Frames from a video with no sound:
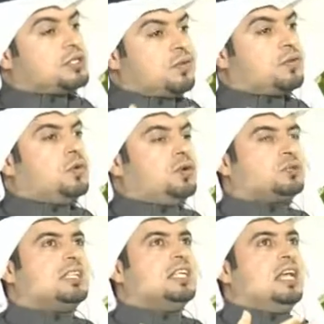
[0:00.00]
It's, of
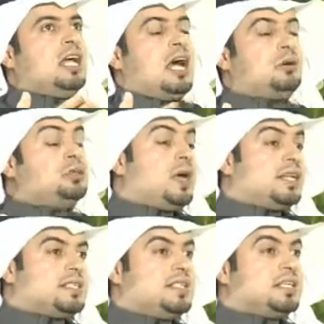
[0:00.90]
course, but how do
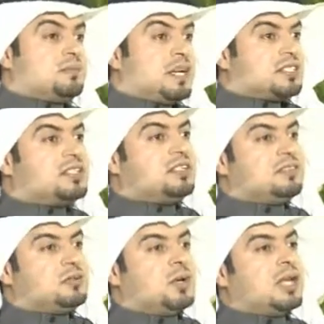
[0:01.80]
I see it
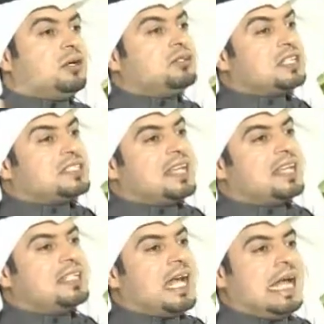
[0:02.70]
myself? When I go to the
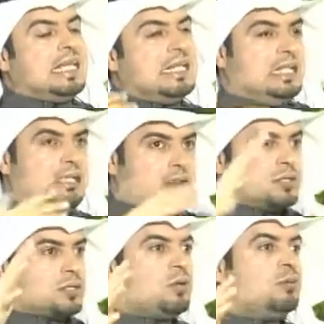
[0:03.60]
state, I hate
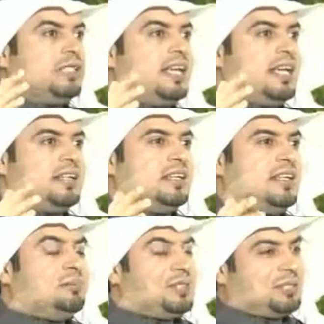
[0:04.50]
those gloomy day.
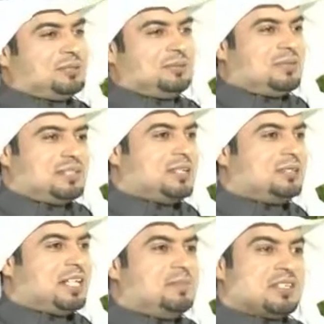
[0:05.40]
But in
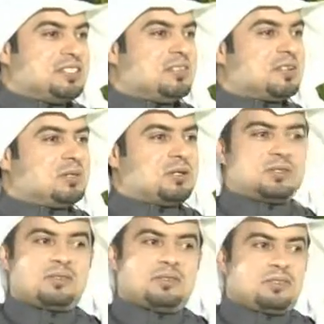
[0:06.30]
Saudi Arabia, it's different
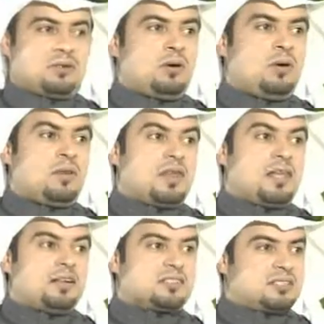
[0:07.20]
because it's all the
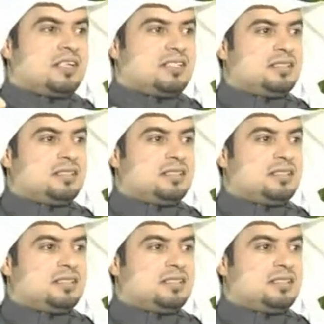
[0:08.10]
year sun.